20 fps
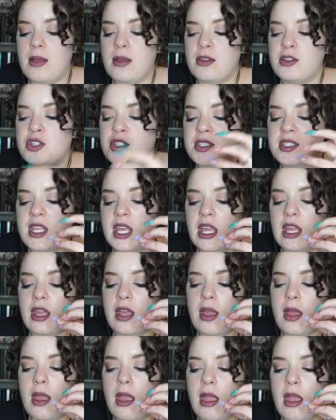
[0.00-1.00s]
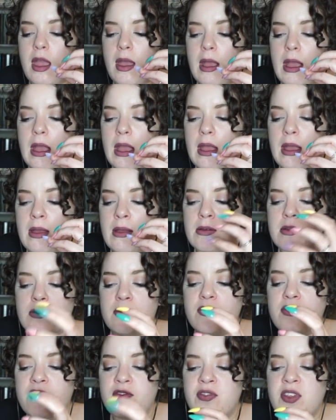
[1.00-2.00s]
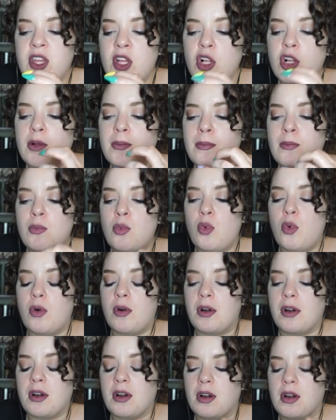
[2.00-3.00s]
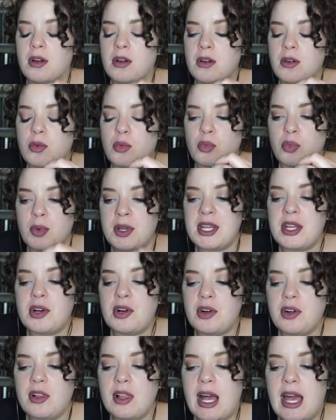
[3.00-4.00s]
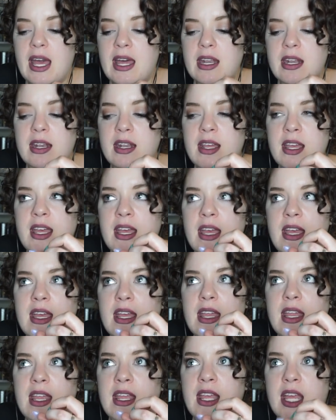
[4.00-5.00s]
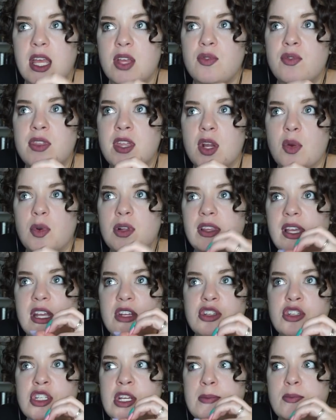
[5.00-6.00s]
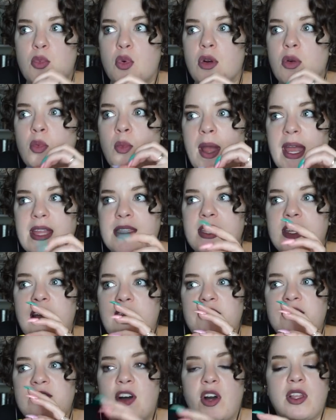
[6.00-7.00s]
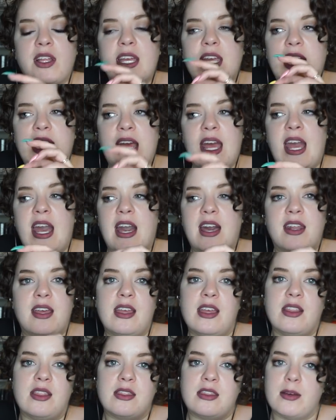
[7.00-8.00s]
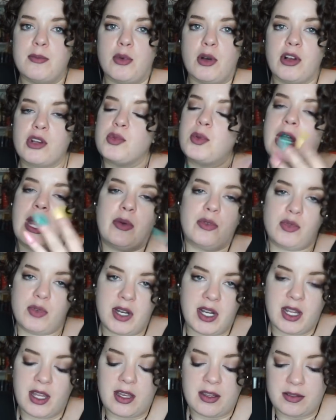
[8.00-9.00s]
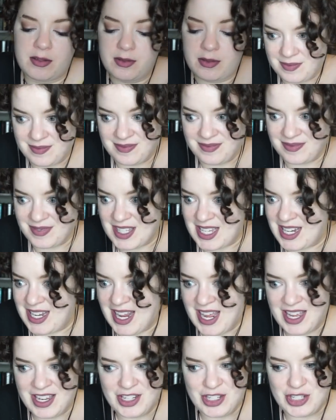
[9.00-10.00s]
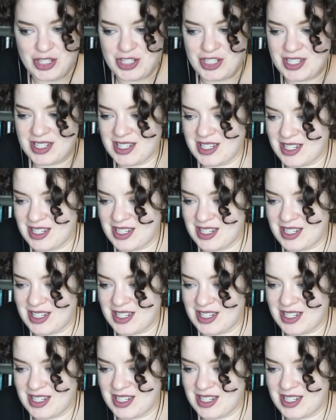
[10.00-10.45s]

just like feel more real and give their relationship more weight than I felt like it had in the books when I was reading it. Anash.